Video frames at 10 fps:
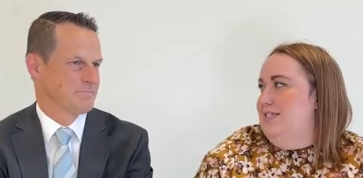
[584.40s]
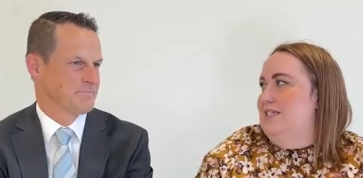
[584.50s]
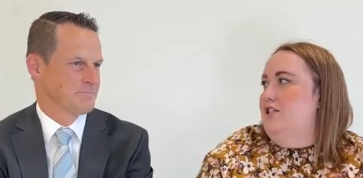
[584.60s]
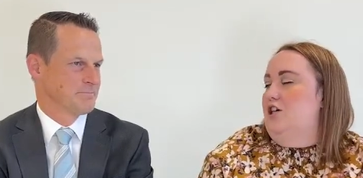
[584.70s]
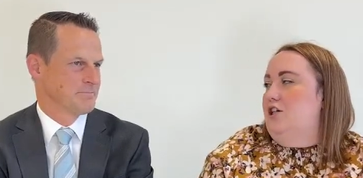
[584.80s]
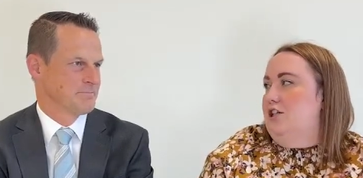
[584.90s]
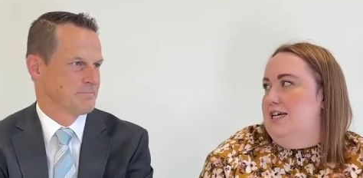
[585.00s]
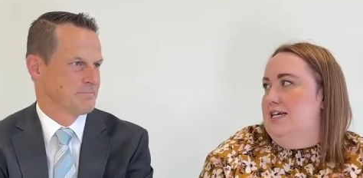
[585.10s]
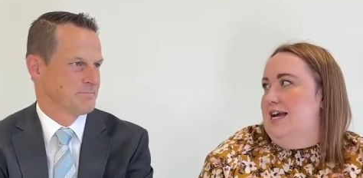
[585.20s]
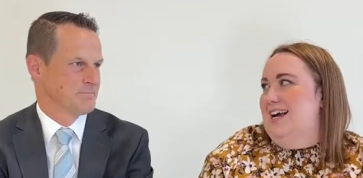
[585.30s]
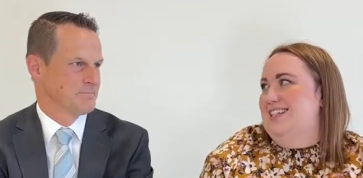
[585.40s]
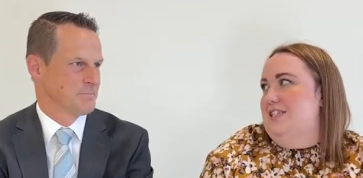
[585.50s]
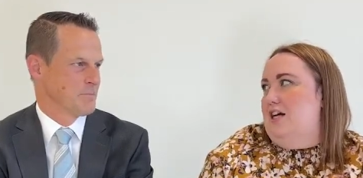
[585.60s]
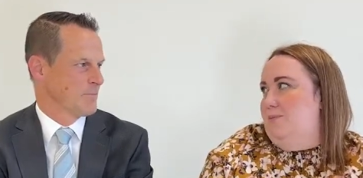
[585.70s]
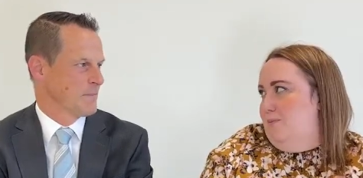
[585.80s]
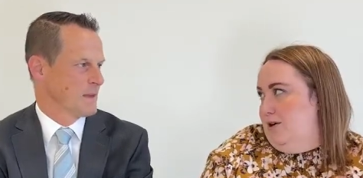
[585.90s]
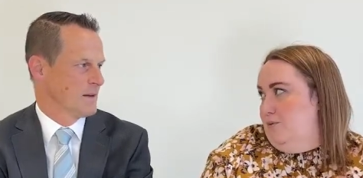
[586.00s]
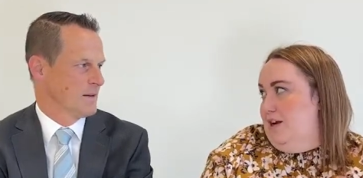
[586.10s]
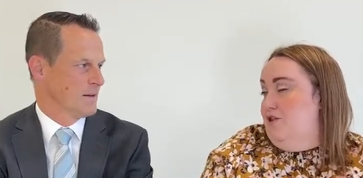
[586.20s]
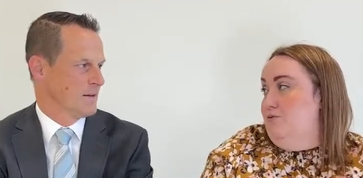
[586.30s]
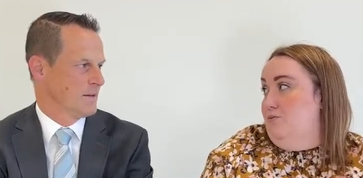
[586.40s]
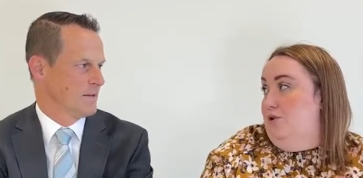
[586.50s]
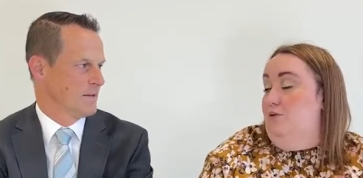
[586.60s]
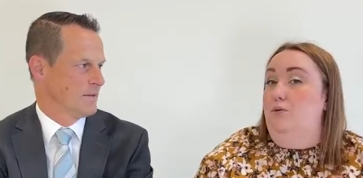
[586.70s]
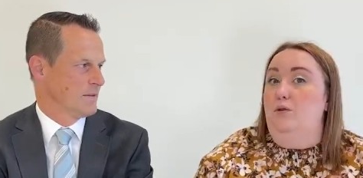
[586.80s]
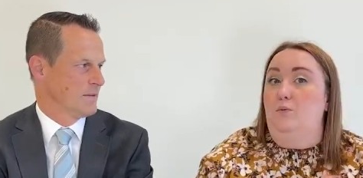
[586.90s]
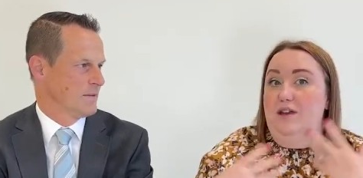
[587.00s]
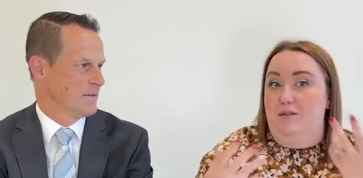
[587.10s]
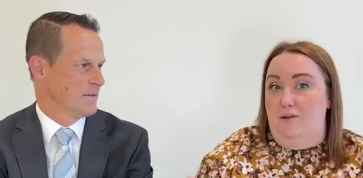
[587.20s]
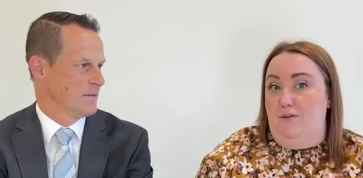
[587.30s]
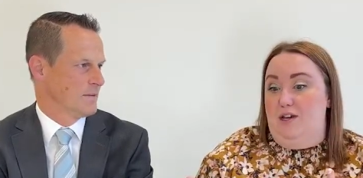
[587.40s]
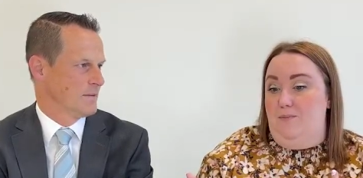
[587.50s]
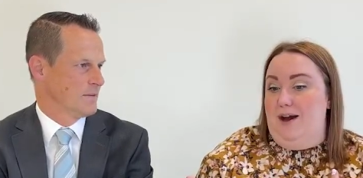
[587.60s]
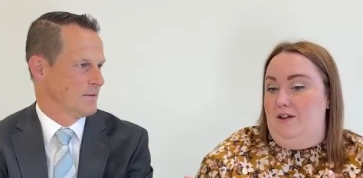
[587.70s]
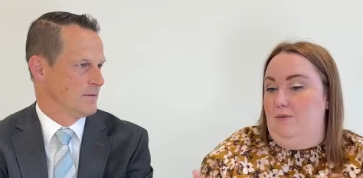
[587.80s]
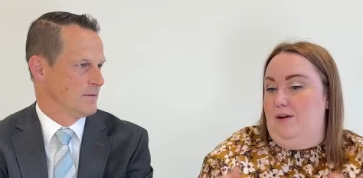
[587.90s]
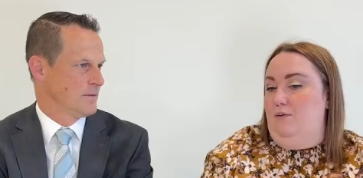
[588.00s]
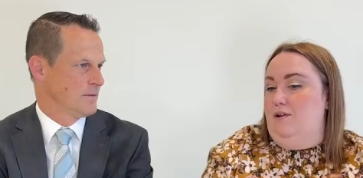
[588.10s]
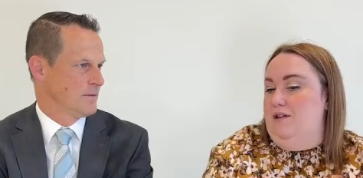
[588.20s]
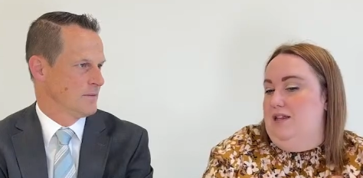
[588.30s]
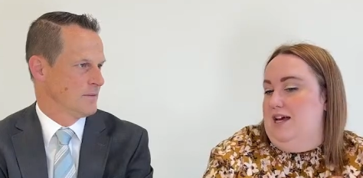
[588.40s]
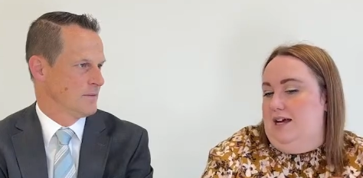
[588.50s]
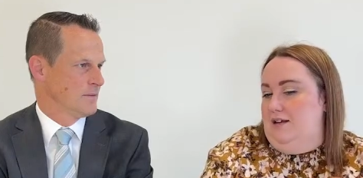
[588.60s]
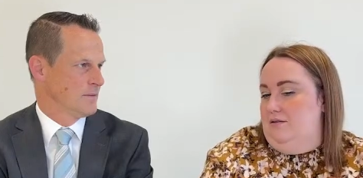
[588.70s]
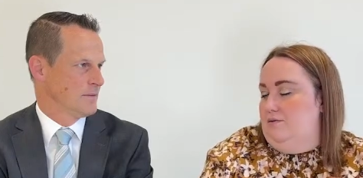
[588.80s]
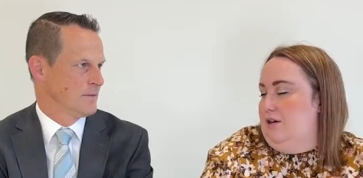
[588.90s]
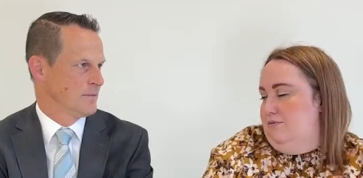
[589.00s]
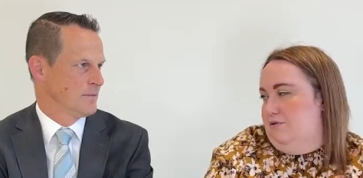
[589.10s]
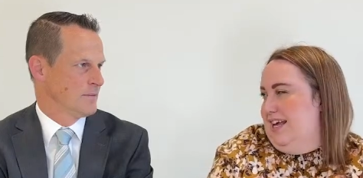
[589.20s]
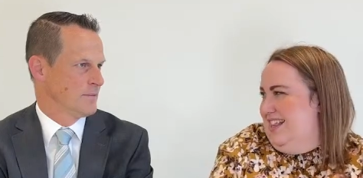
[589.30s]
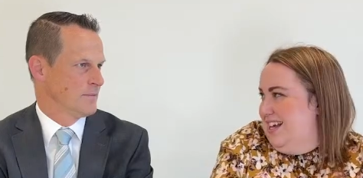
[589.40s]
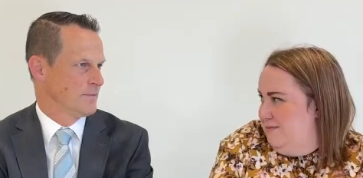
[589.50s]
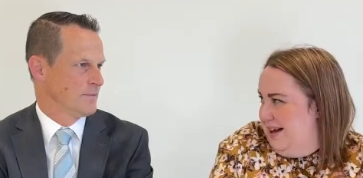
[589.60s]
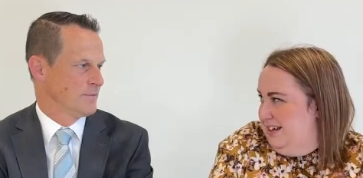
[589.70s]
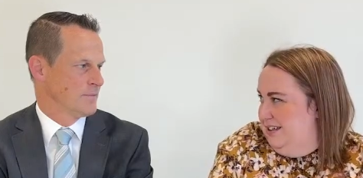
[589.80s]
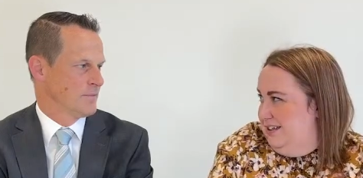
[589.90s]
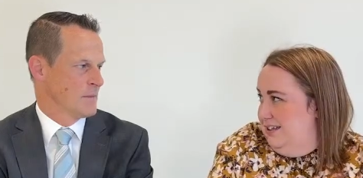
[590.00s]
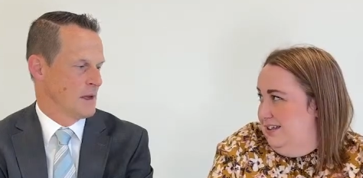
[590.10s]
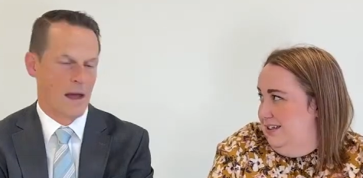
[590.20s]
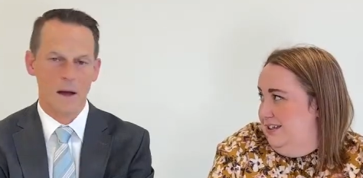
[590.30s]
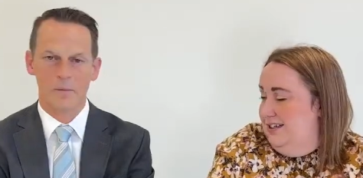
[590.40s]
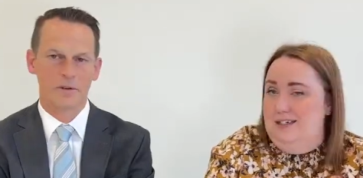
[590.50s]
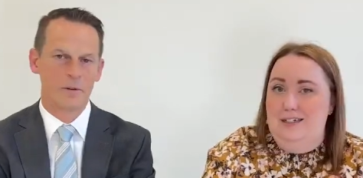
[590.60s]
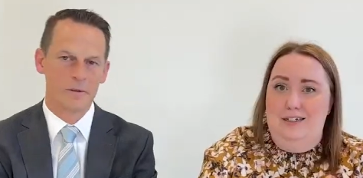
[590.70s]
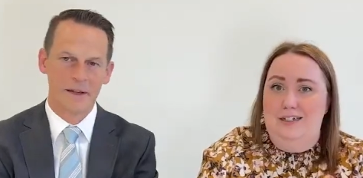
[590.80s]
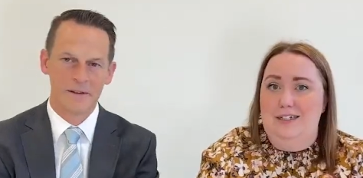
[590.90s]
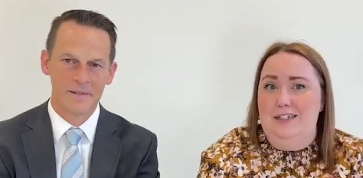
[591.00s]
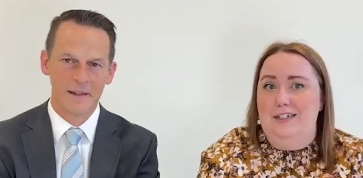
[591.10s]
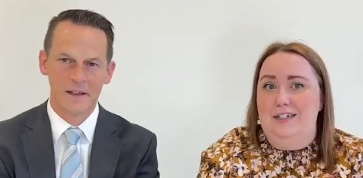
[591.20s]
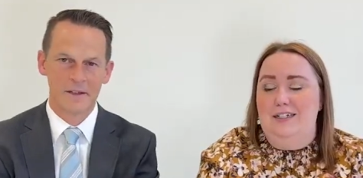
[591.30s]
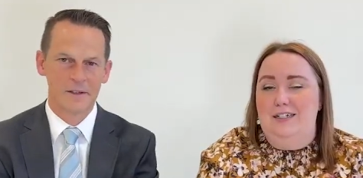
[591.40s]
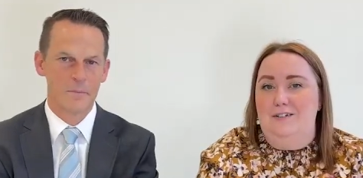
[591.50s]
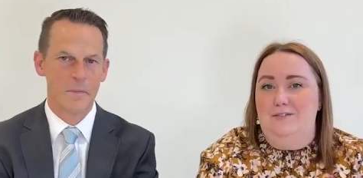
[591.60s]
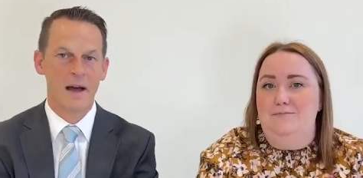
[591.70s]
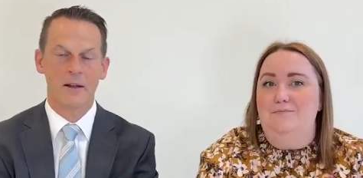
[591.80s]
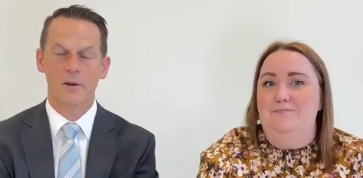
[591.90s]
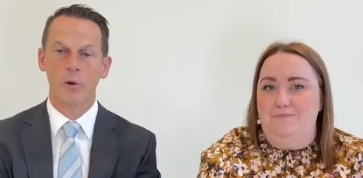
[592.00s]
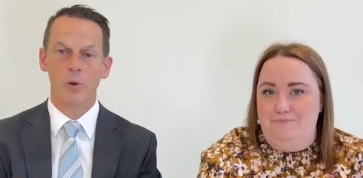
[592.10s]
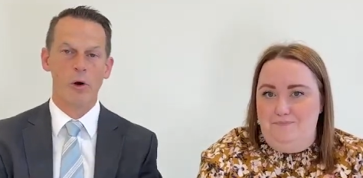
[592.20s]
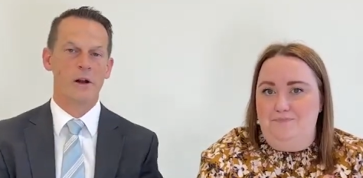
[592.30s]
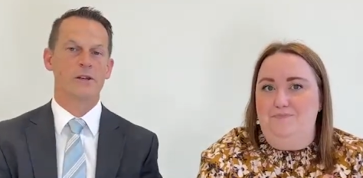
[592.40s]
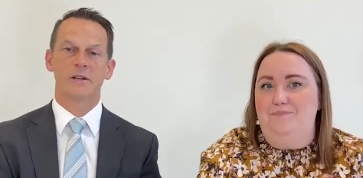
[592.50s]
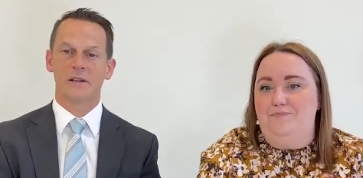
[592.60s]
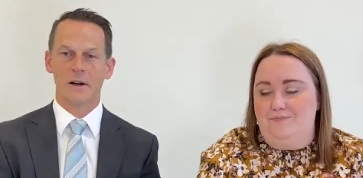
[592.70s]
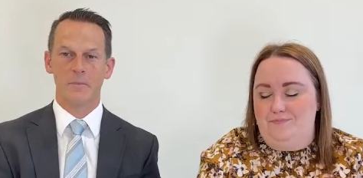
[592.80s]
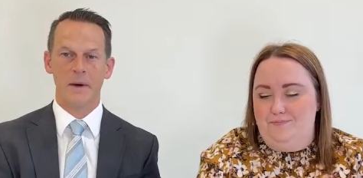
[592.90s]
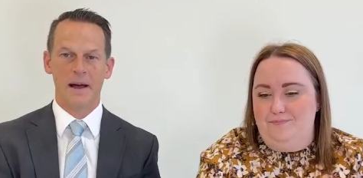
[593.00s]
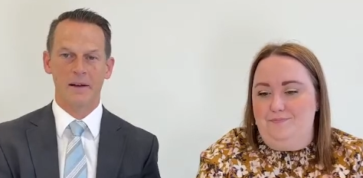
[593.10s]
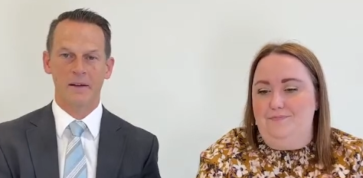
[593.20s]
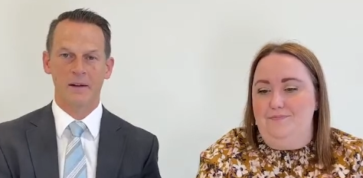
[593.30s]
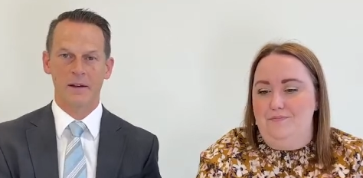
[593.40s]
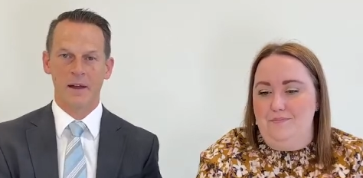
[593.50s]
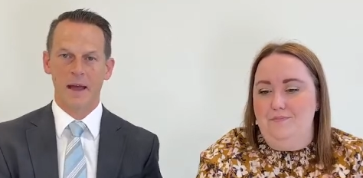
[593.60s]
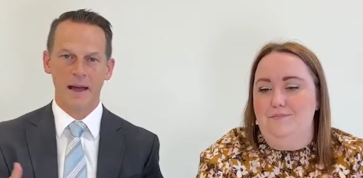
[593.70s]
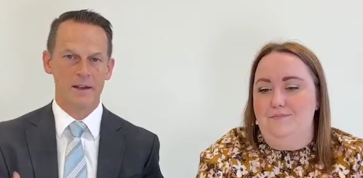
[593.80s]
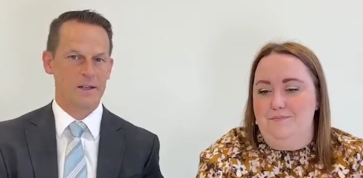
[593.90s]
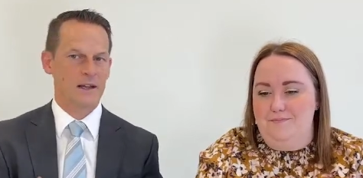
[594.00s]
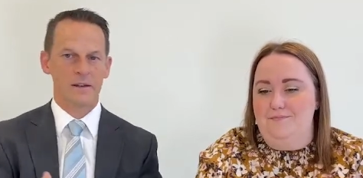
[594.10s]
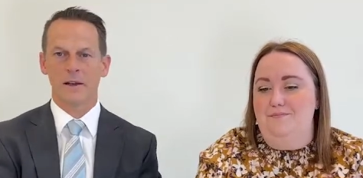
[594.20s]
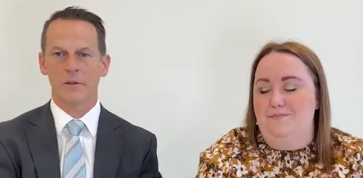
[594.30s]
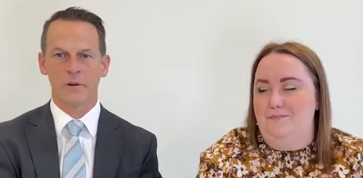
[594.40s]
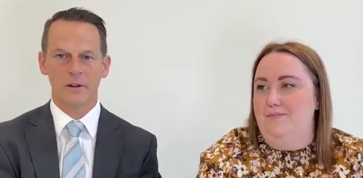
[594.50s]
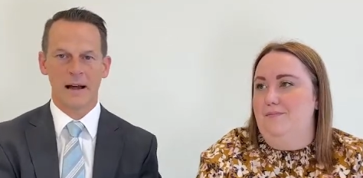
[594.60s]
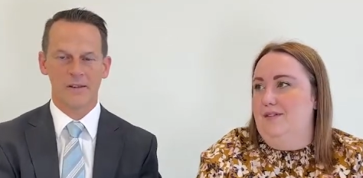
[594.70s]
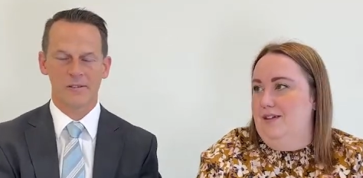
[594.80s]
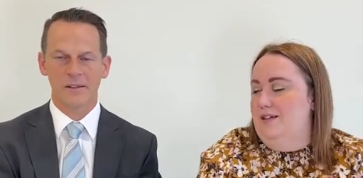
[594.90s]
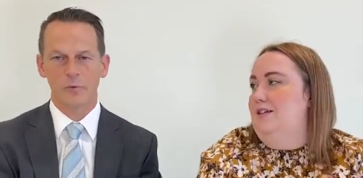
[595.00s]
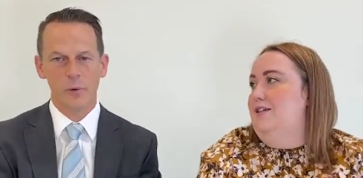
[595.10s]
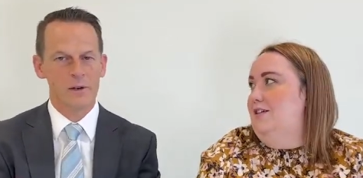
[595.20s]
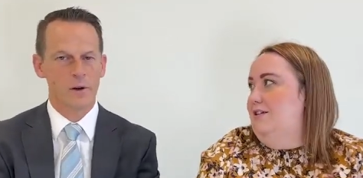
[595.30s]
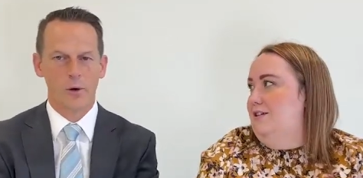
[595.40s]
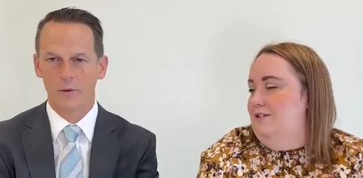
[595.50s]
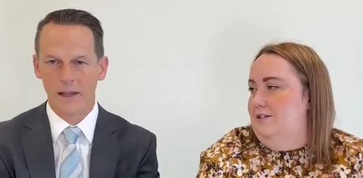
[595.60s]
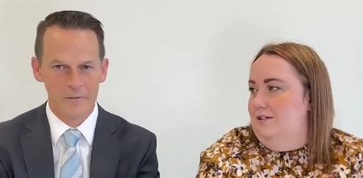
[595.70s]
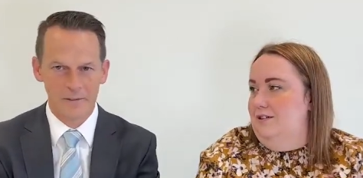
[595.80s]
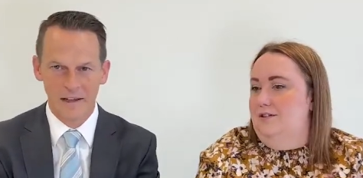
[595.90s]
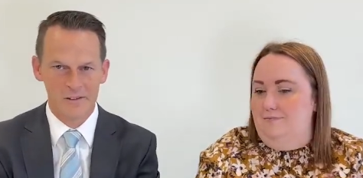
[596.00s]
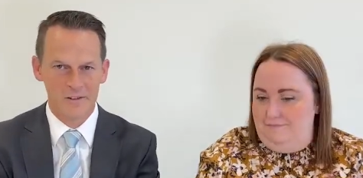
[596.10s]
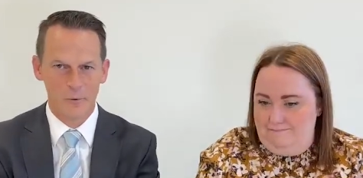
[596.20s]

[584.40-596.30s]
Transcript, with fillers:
Speaker 1: started and stopped partway through with BYU Pathway? What would that, what, can they come back?
Speaker 2: Absolutely. They can come back and we want you to come back and take another class. And we know life gets in the